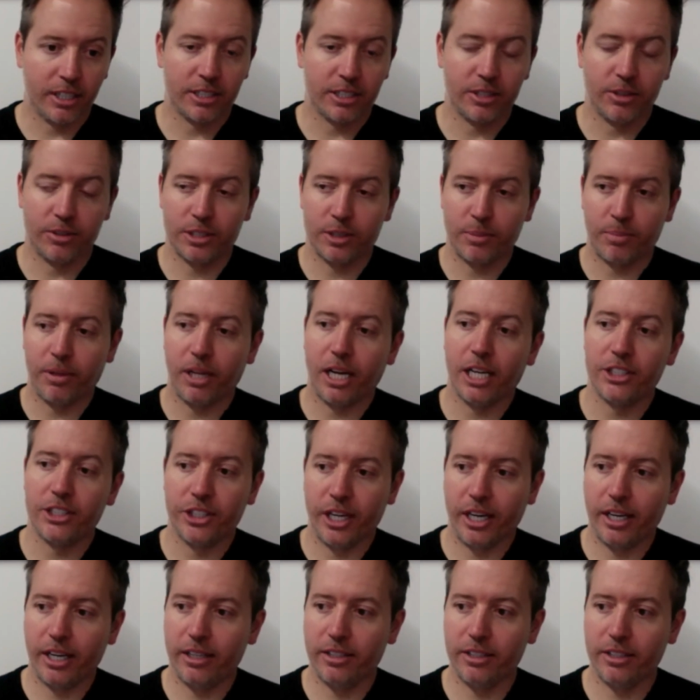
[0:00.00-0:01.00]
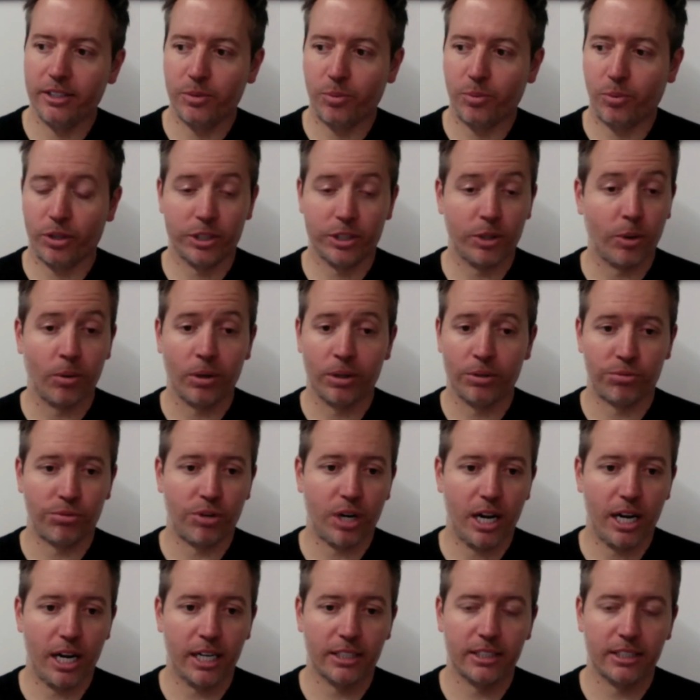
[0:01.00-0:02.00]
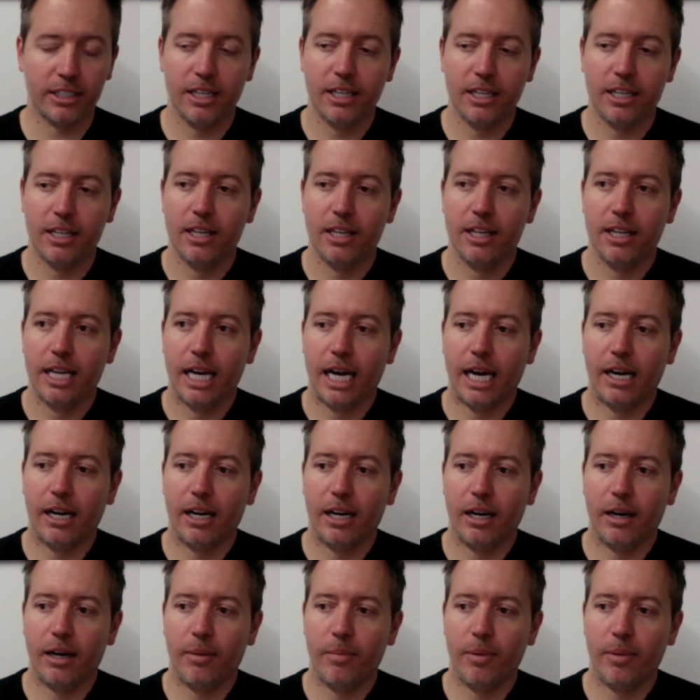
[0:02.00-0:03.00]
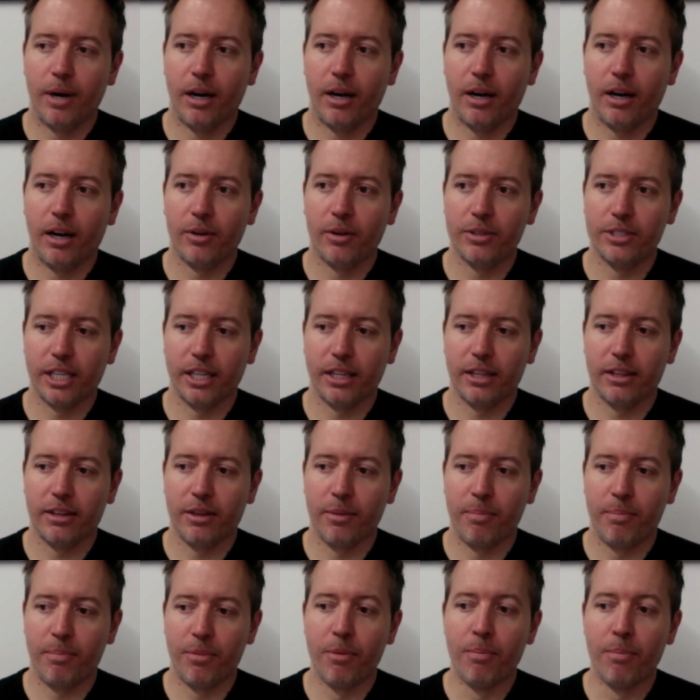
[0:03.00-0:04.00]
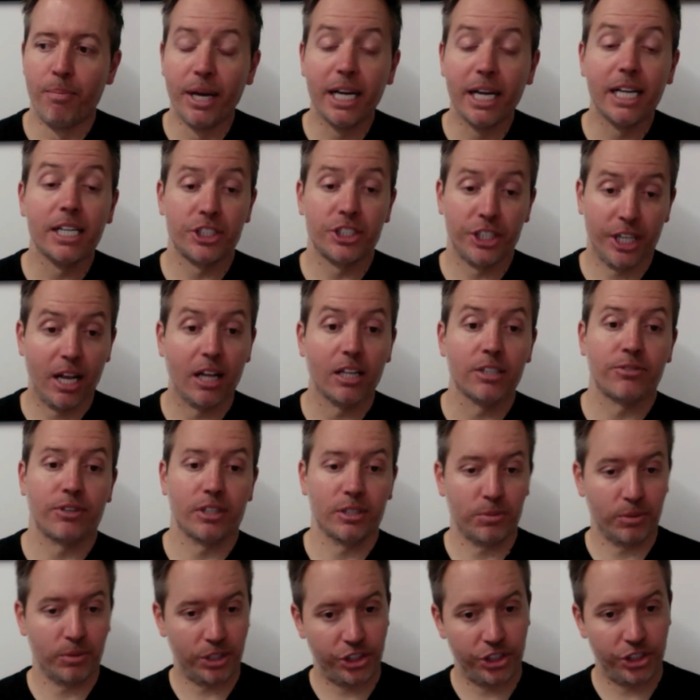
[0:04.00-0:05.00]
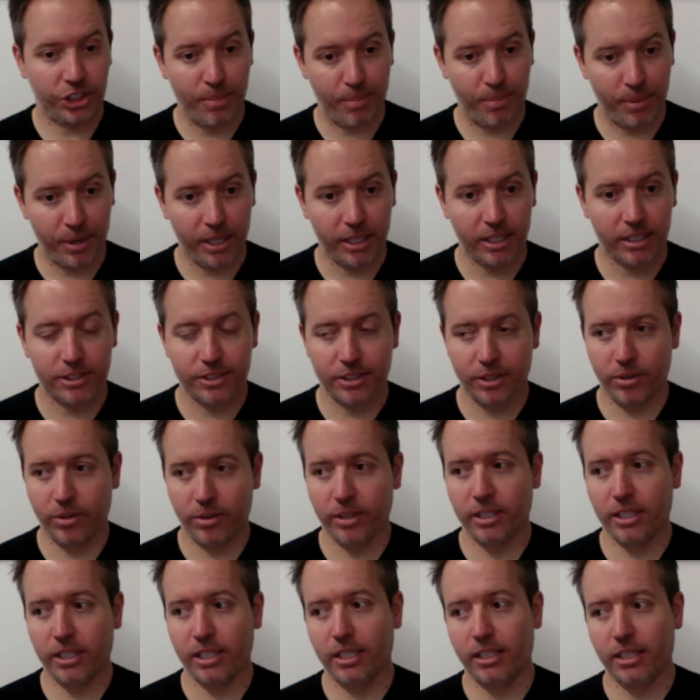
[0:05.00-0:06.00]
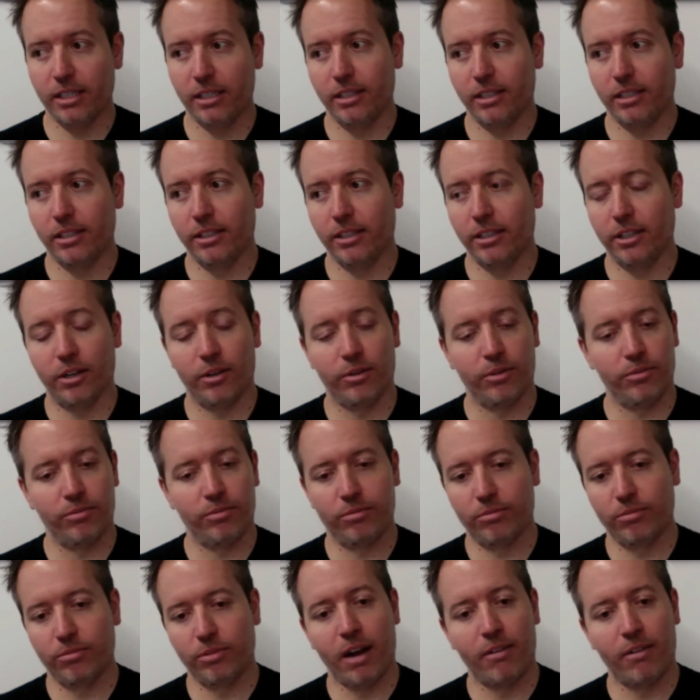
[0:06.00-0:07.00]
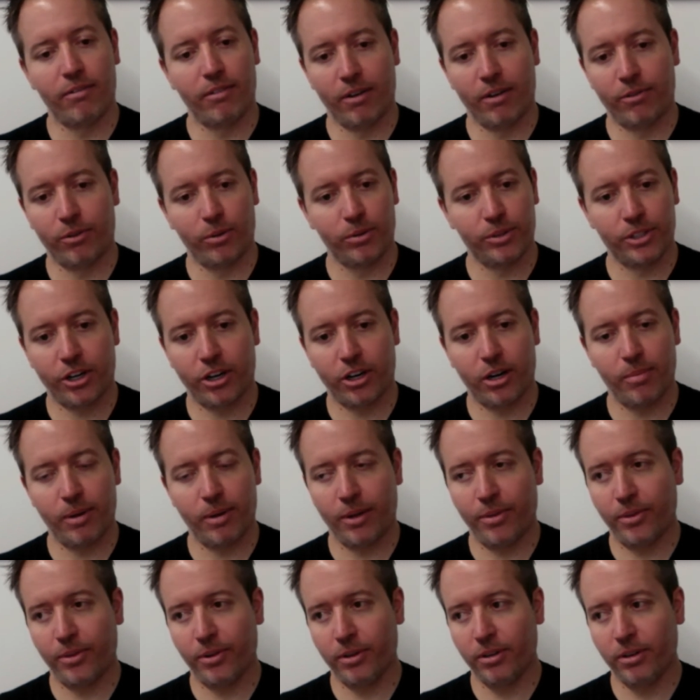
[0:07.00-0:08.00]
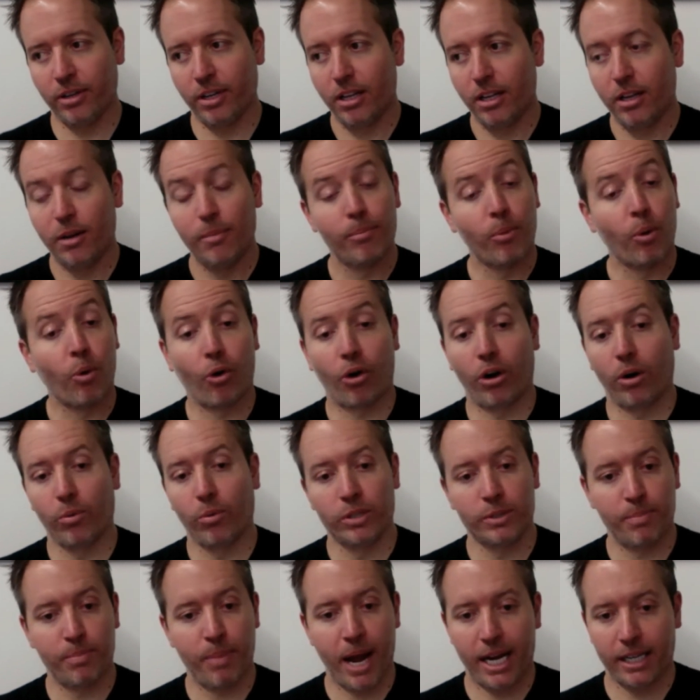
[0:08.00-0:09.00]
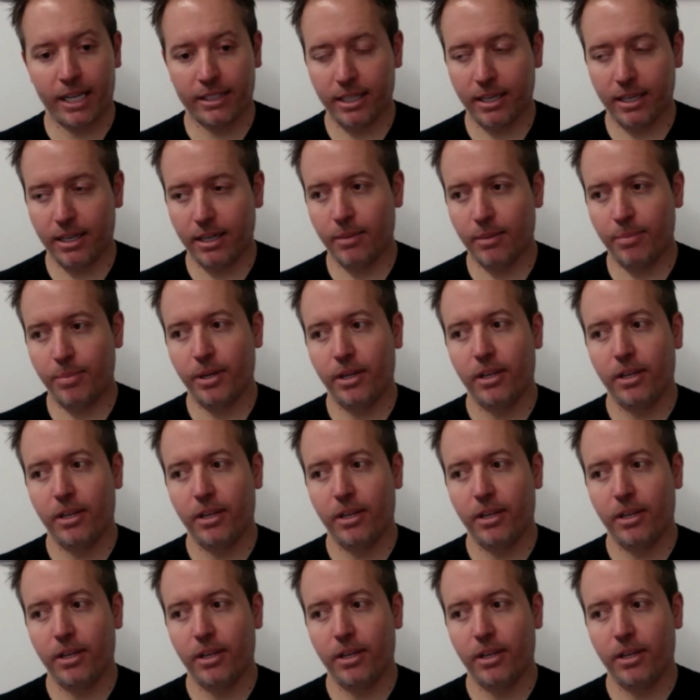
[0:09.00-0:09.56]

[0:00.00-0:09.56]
So supply chains were totally wrecked. I would say the biggest challenge for us was shipping. So you know, everyone's heard about the port was backed up.